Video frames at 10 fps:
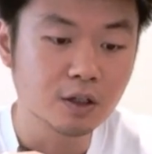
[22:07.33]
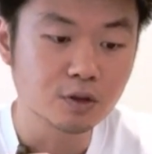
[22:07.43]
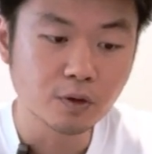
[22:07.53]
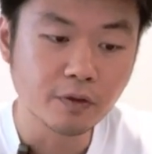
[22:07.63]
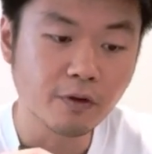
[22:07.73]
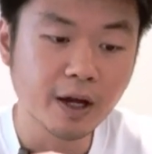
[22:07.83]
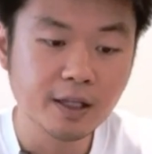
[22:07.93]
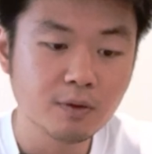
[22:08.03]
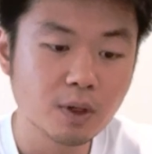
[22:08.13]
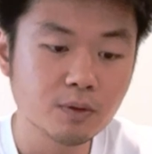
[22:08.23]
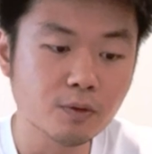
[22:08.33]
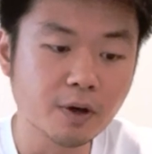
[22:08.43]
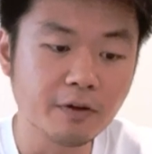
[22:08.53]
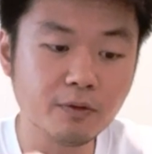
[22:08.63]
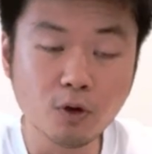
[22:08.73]
So for anyone
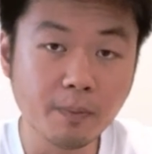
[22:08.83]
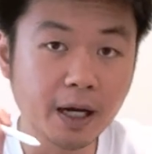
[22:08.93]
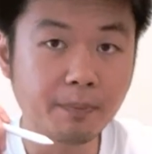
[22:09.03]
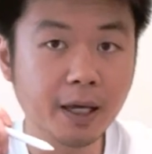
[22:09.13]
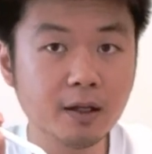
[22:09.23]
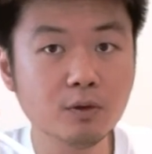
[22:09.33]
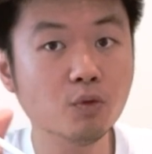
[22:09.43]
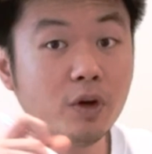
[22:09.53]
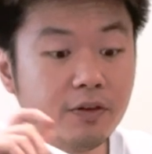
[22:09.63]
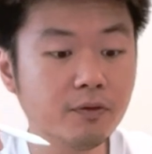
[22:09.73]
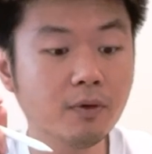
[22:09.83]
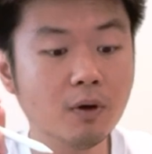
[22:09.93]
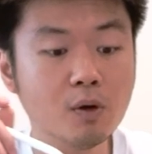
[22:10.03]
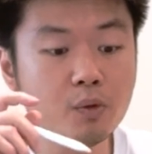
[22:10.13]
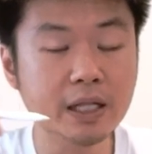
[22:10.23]
who have low back pain with
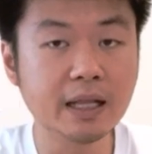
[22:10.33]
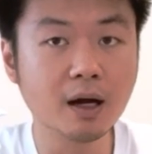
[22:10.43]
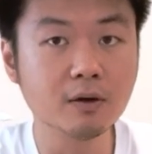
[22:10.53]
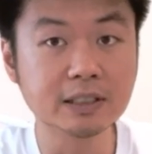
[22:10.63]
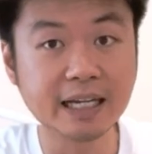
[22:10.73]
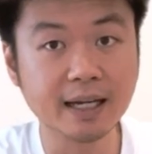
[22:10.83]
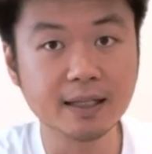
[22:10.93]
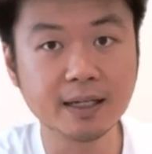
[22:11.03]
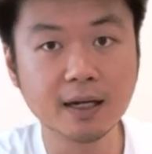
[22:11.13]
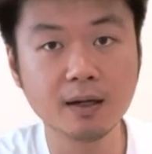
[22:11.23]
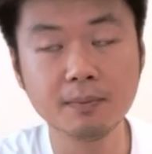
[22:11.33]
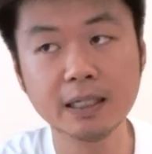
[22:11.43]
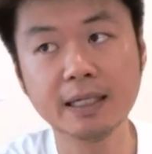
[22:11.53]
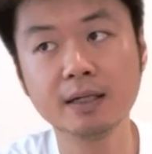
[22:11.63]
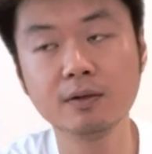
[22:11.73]
or without sciatica,
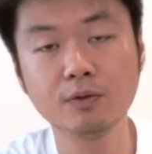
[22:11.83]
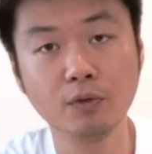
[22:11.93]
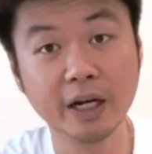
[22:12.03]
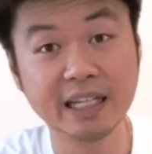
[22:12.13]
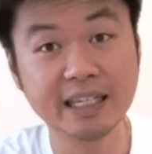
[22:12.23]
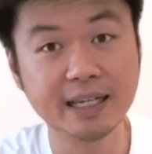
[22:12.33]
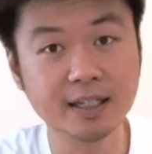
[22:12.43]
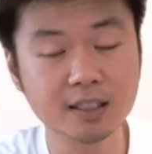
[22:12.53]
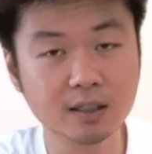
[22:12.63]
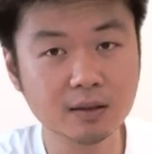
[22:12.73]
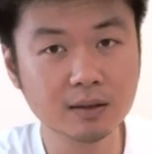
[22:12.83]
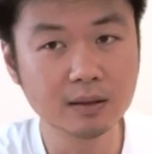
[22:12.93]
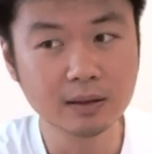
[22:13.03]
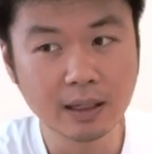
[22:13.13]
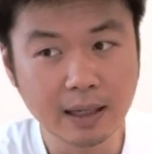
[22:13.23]
meaning
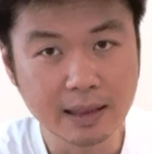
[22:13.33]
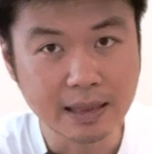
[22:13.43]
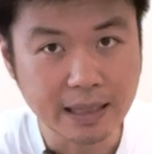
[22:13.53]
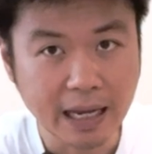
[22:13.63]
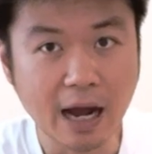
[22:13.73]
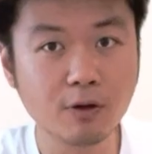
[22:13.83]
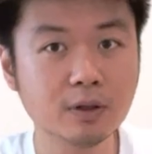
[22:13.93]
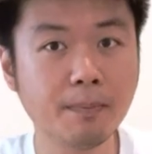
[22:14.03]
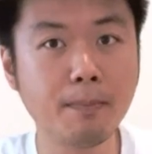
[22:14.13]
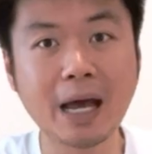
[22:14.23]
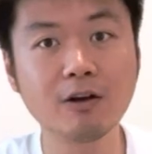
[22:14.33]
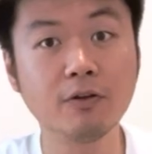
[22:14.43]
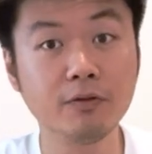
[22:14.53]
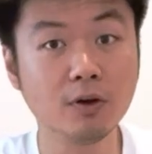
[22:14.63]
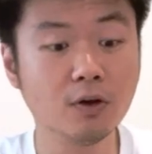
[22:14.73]
radiation down the back
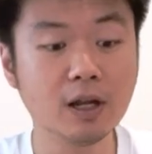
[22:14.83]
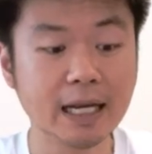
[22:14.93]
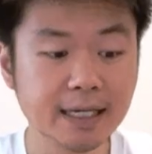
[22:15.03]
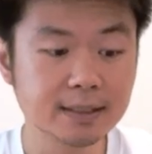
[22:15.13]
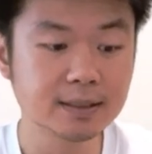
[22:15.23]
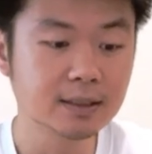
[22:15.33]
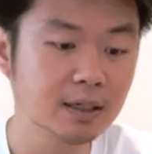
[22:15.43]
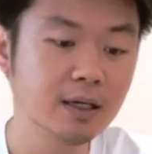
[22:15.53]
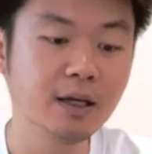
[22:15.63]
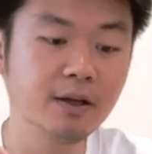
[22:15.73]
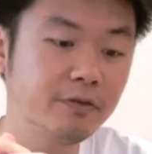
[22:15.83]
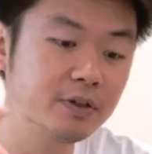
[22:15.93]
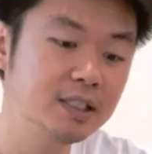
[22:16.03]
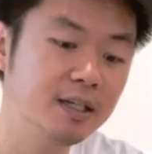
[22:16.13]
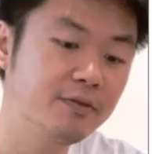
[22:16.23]
of your legs,
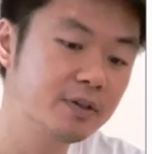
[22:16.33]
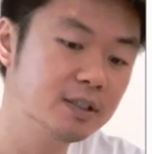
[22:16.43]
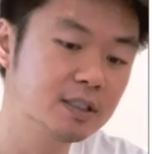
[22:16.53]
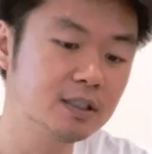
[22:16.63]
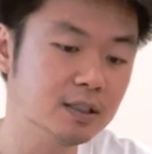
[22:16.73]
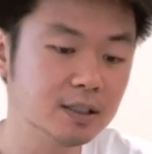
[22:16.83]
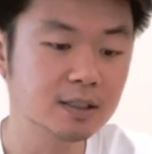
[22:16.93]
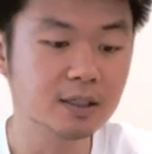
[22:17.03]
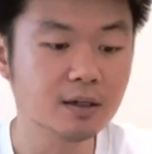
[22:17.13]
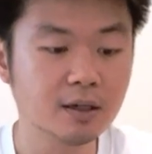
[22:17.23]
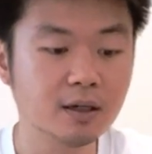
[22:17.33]
first thing first is